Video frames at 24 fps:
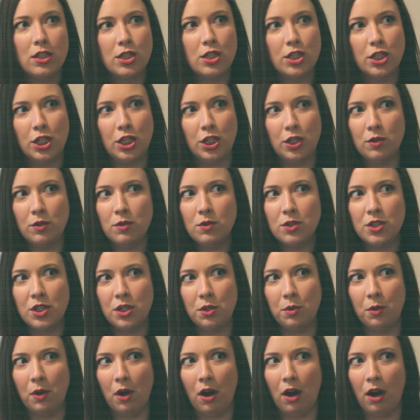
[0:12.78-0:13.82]
Excuse
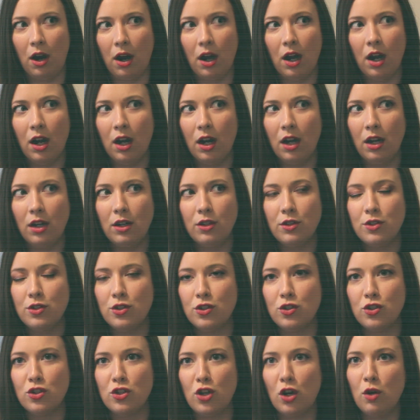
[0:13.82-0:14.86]
you, car.
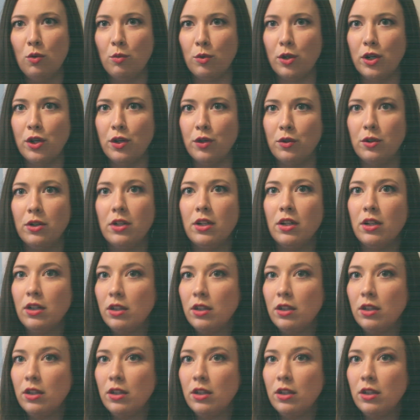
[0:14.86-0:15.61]
So rude.